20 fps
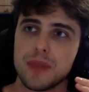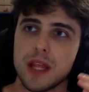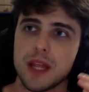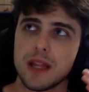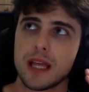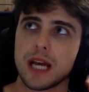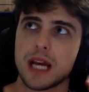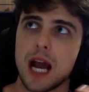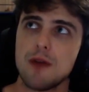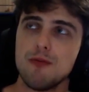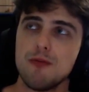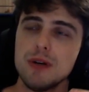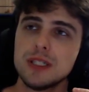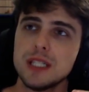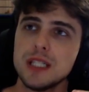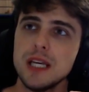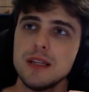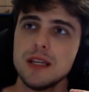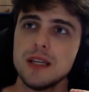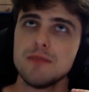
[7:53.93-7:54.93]
like I wish
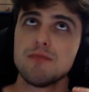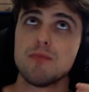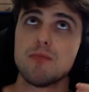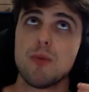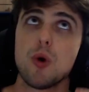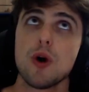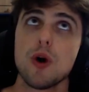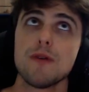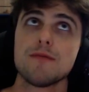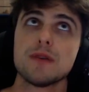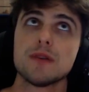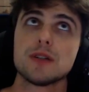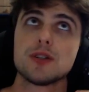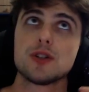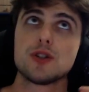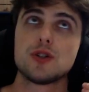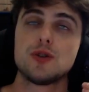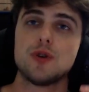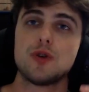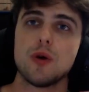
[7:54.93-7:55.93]
they did more of the
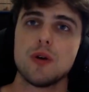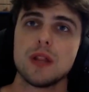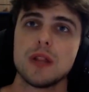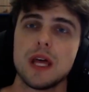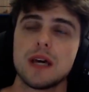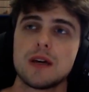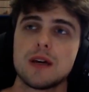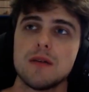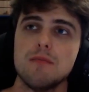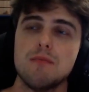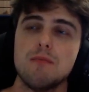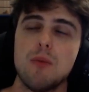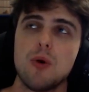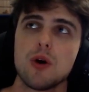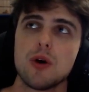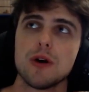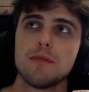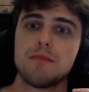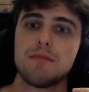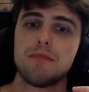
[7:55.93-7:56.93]
like
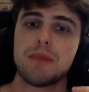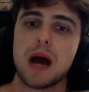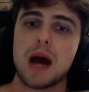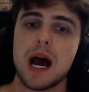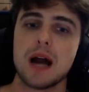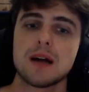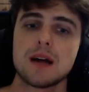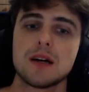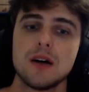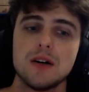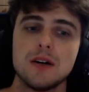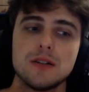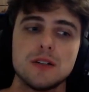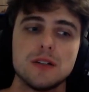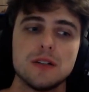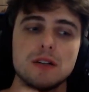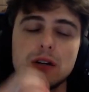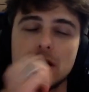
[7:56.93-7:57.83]
more back onto